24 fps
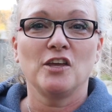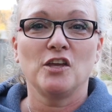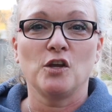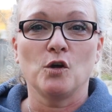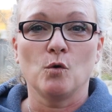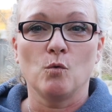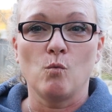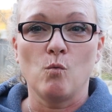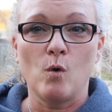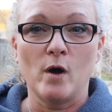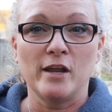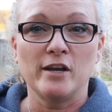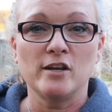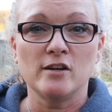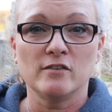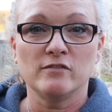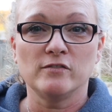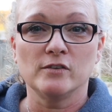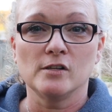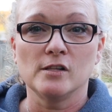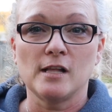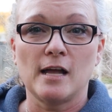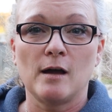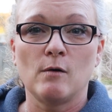You're
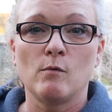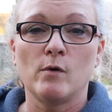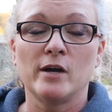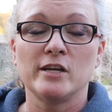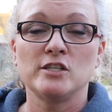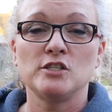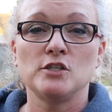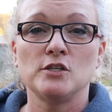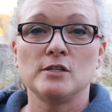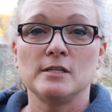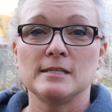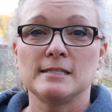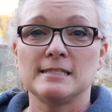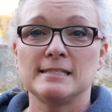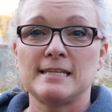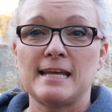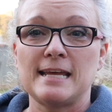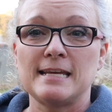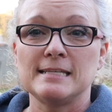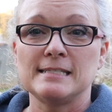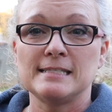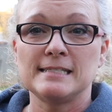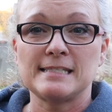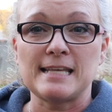wonderful. I want you to
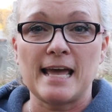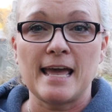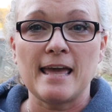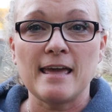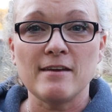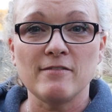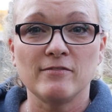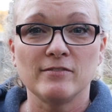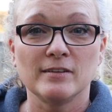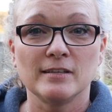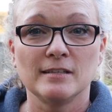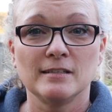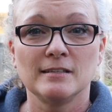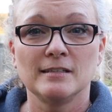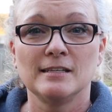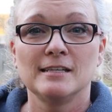stay safe,